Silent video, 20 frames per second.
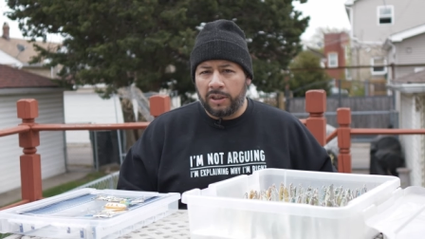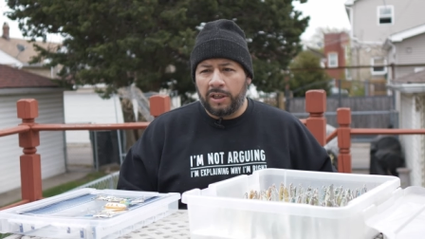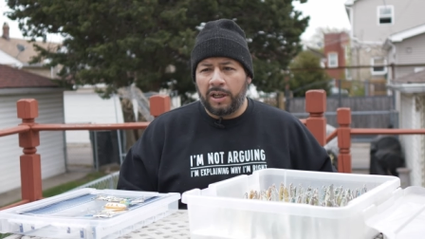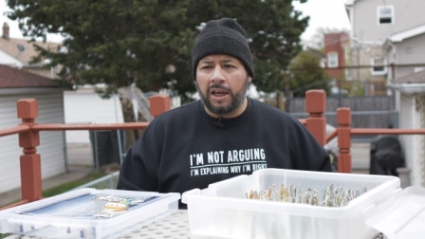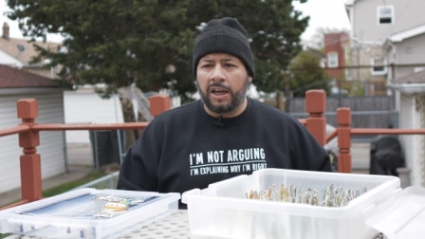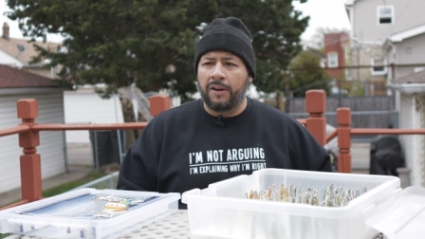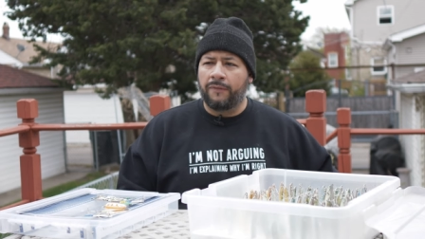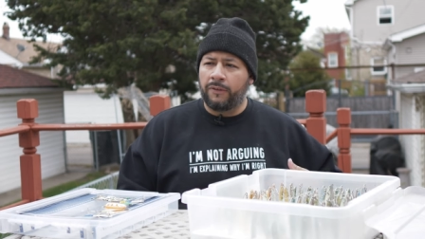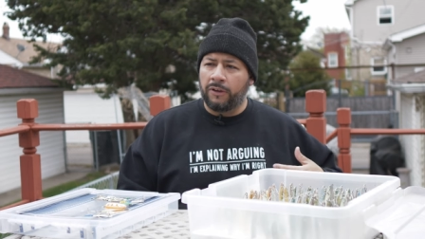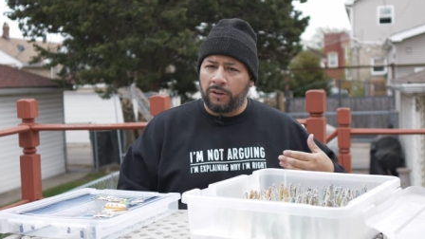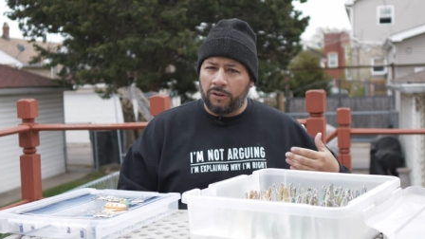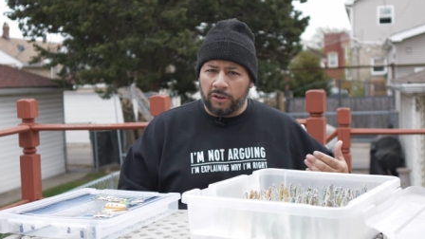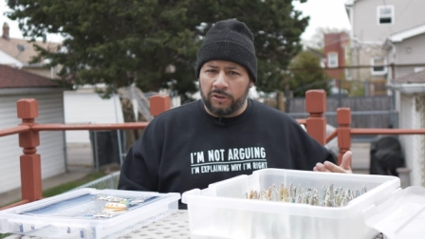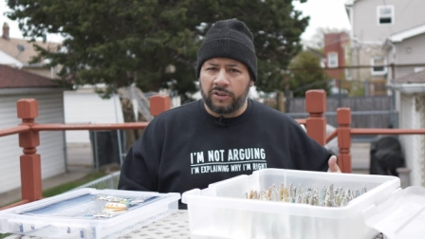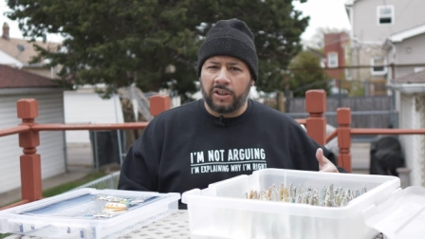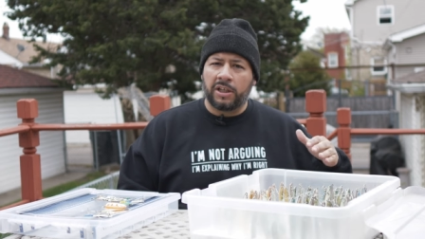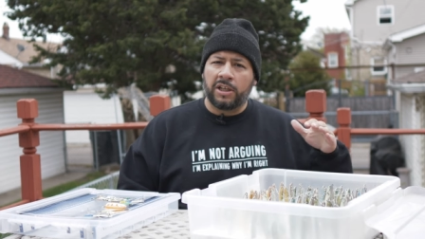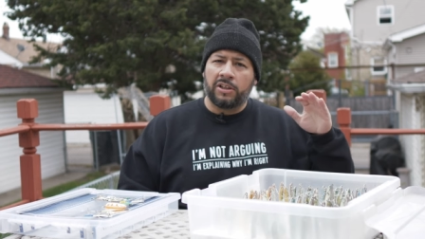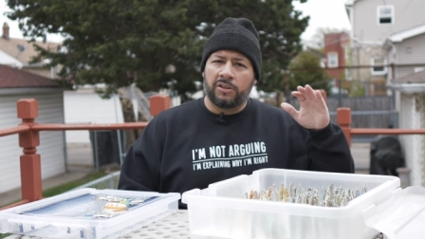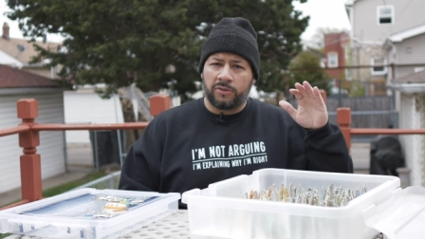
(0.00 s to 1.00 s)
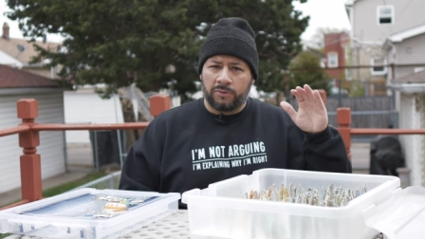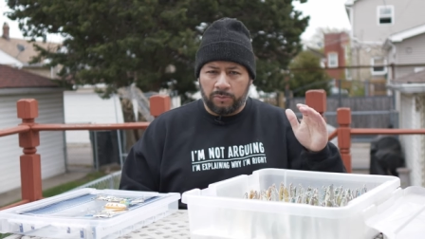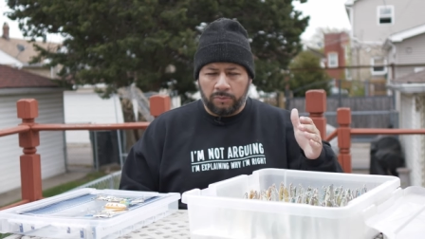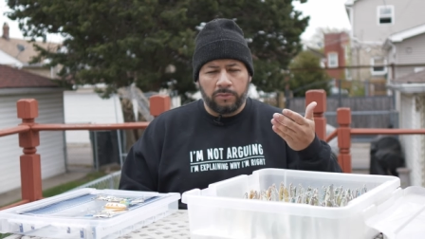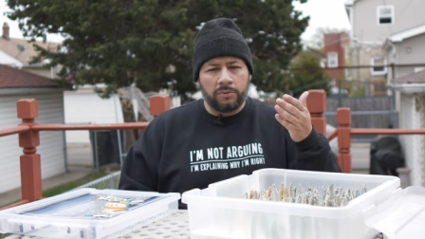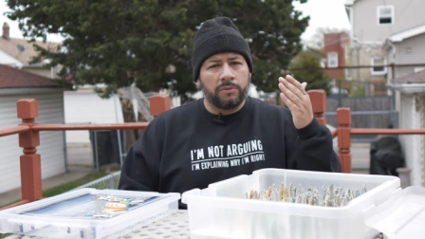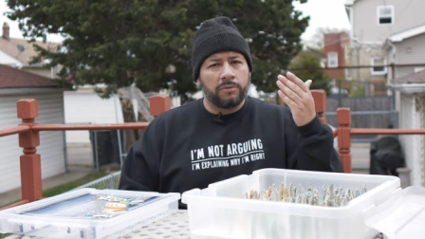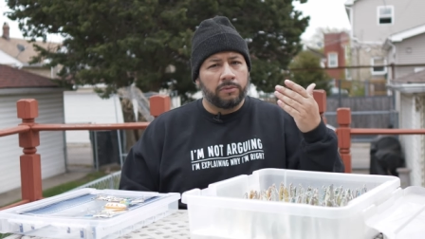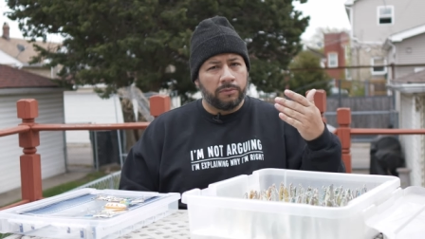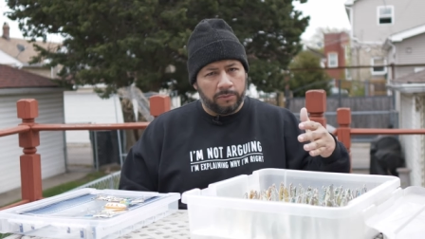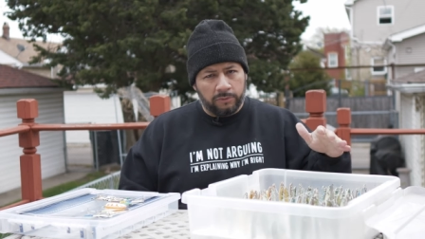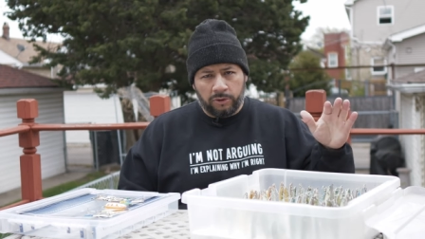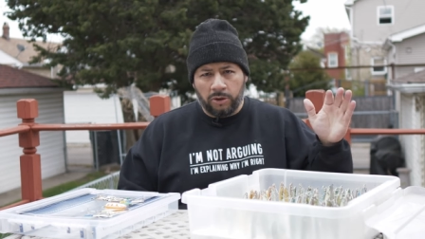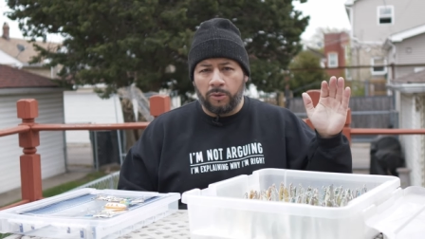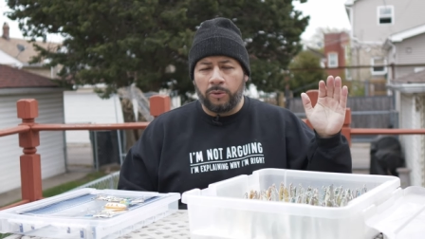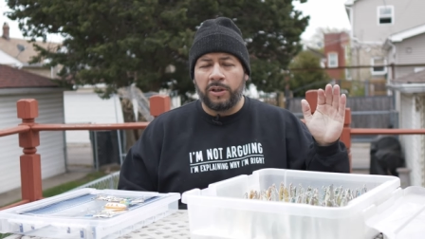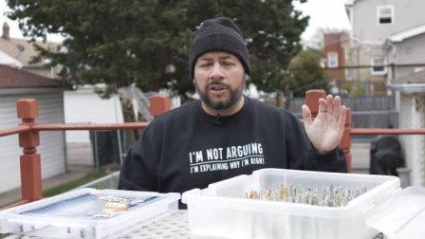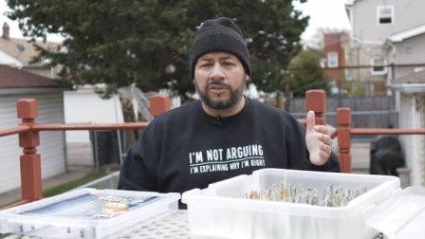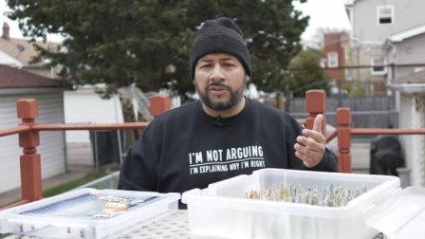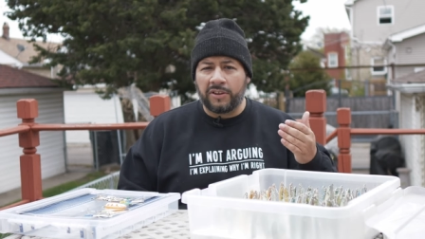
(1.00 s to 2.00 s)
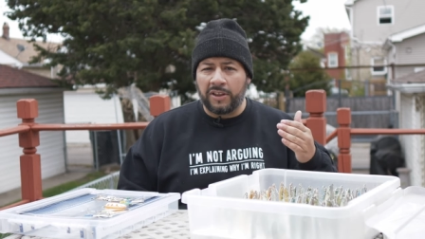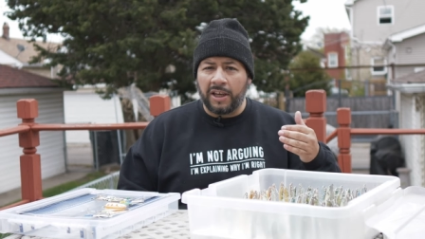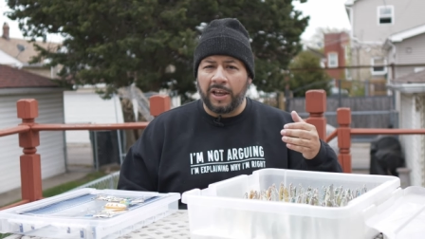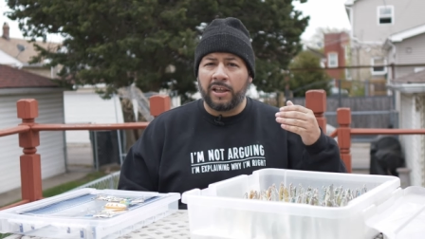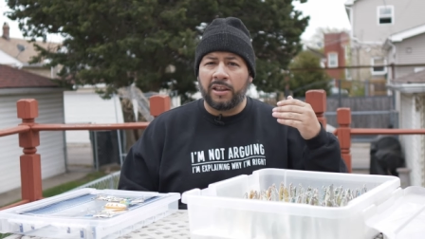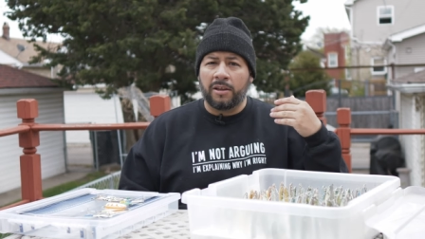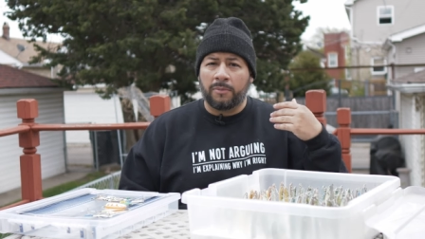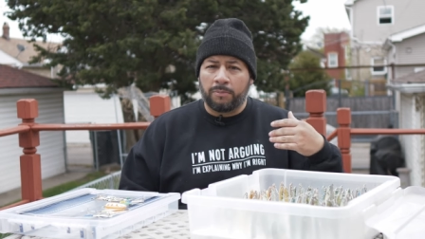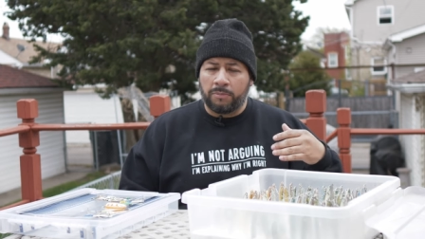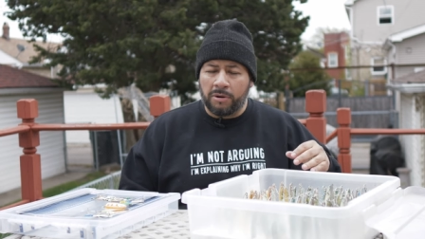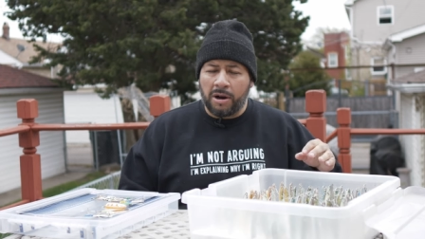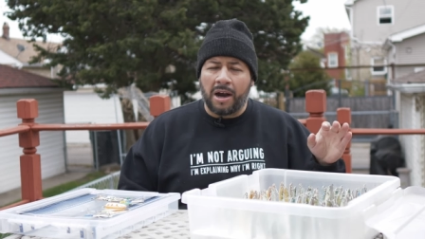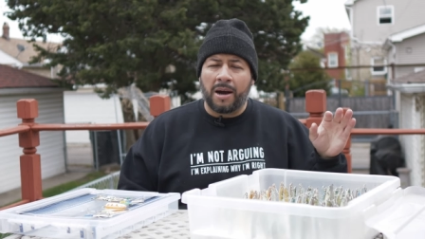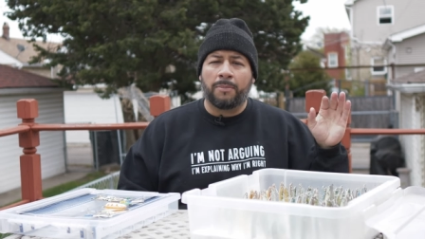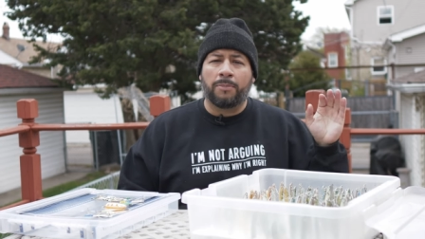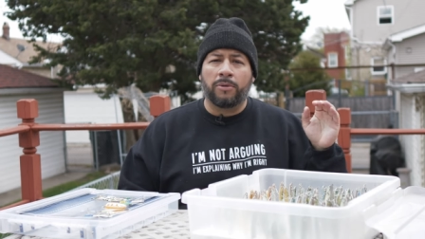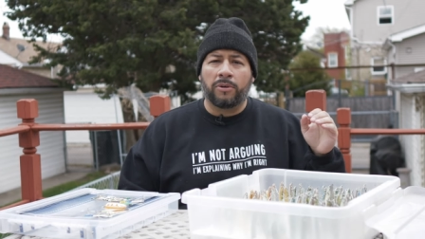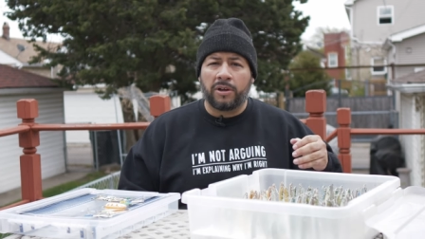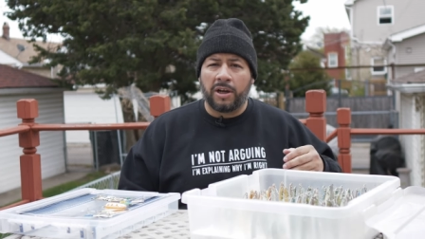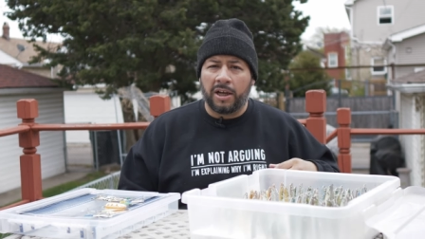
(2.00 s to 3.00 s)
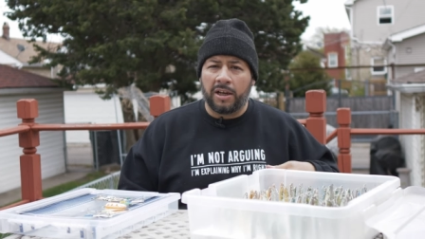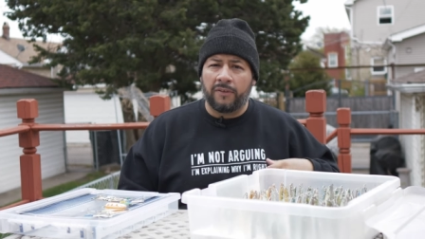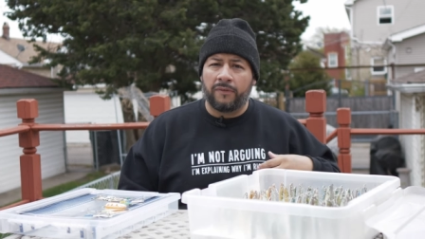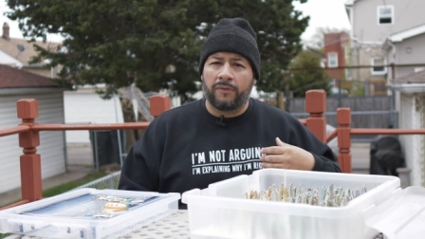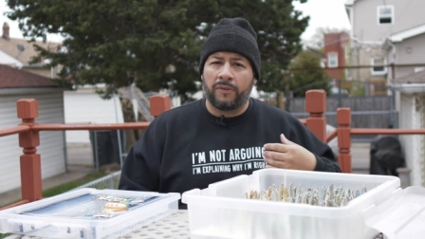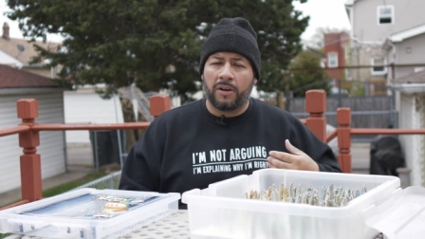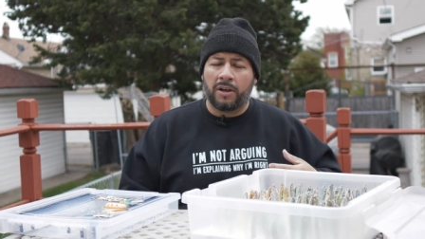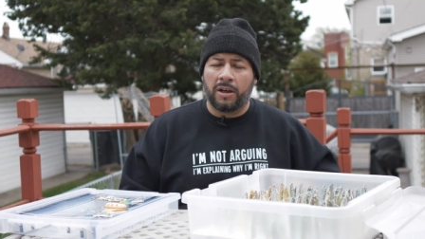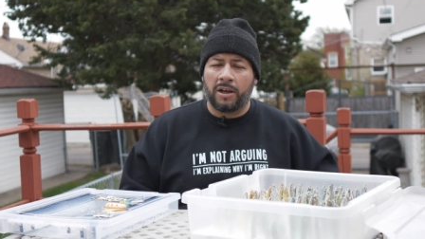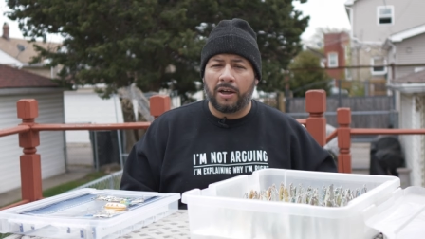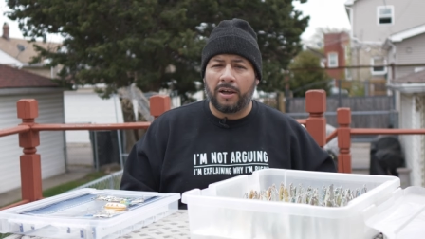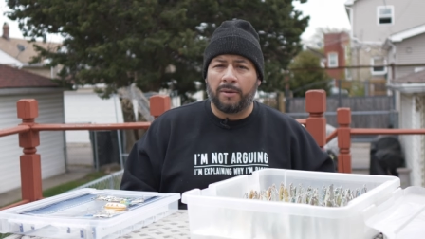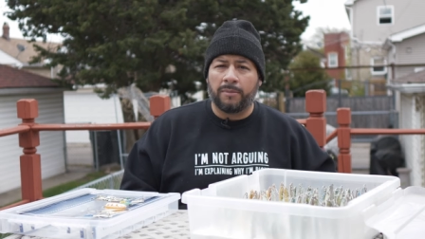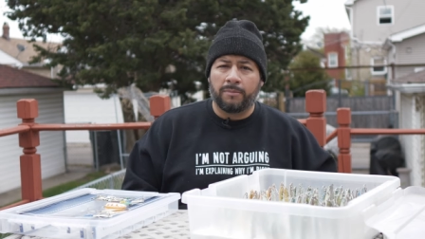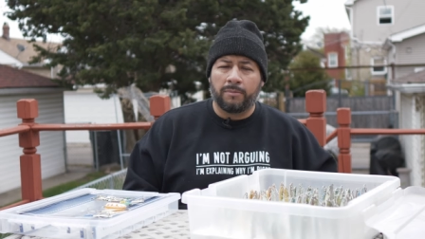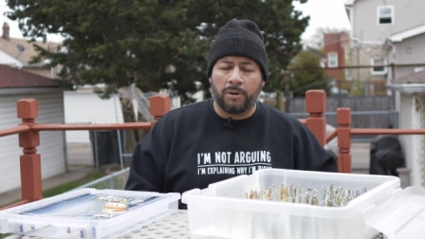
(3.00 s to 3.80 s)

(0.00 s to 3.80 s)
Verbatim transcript: And if it looks like it's doing this thing in the proper kind of uh,